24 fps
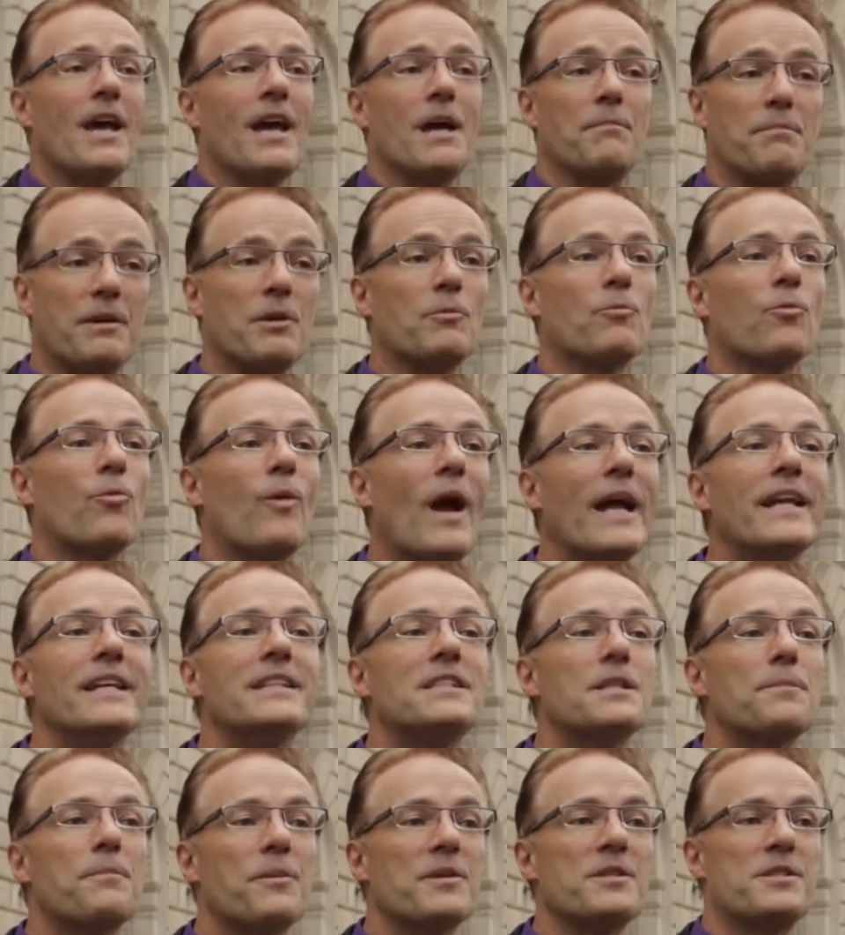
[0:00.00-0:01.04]
and be ready
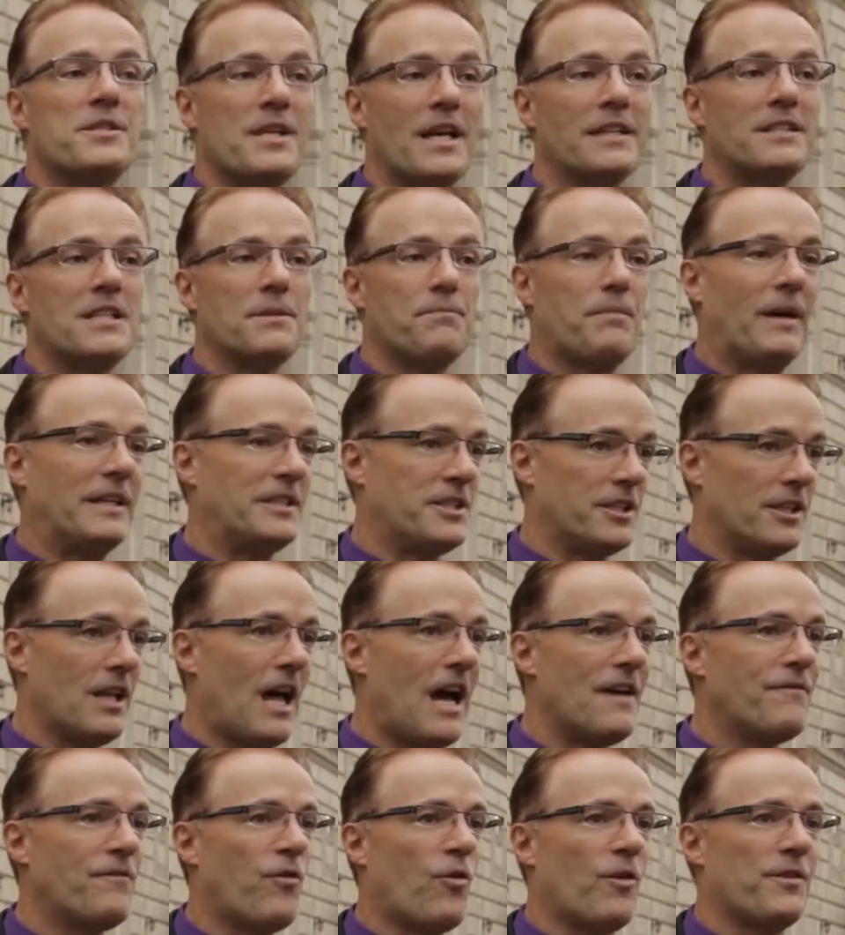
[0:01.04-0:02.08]
to present it by
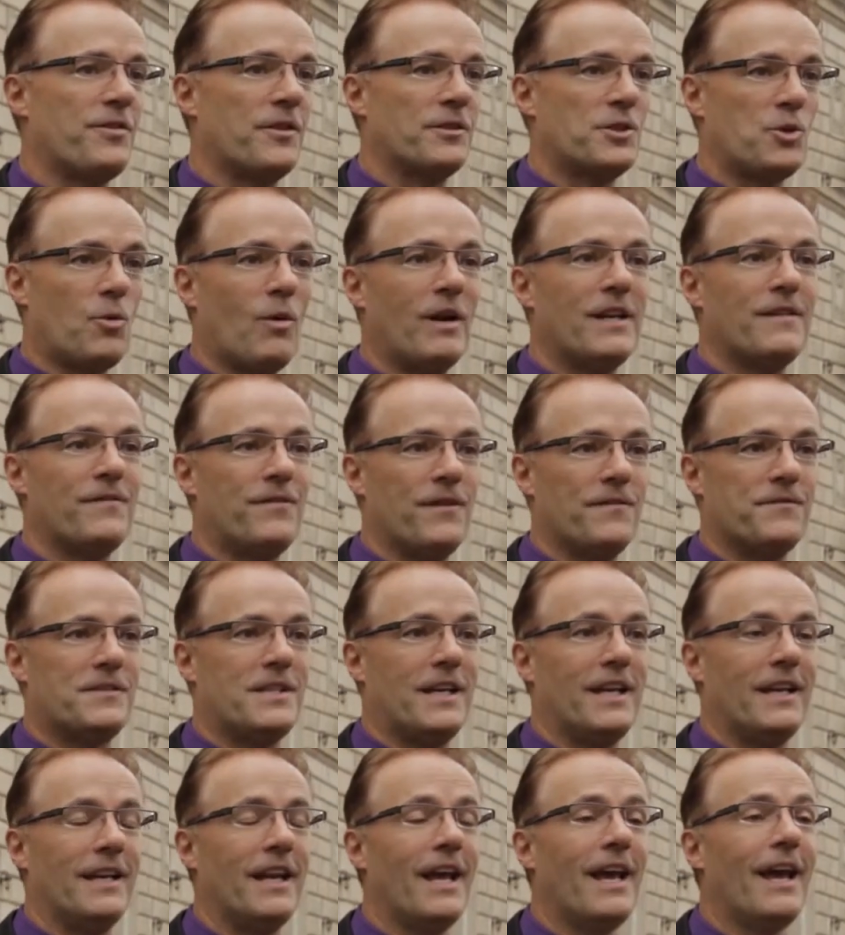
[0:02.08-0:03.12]
July 4th of
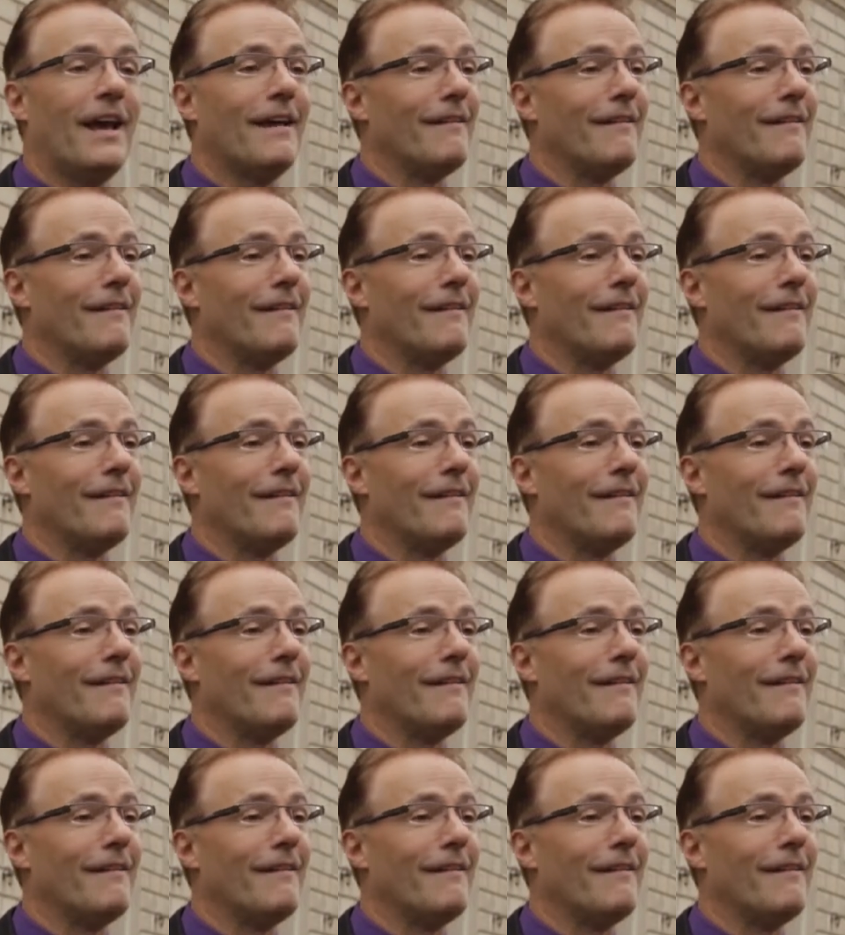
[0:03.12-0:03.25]
2015.